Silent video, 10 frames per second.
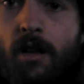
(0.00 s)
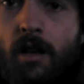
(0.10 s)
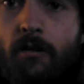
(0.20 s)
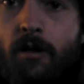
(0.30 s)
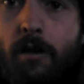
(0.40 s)

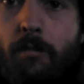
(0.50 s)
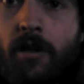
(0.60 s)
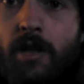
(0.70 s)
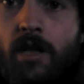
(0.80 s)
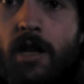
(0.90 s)
I really
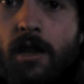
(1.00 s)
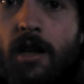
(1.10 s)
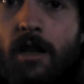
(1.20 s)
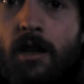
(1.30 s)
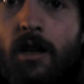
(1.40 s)
appreciate
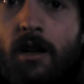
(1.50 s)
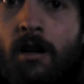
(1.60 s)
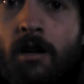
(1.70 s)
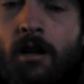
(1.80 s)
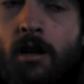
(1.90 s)
that
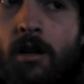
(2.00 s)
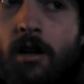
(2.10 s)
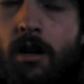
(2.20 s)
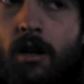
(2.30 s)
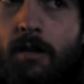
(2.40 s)
there.
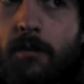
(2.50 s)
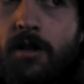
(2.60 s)
Um,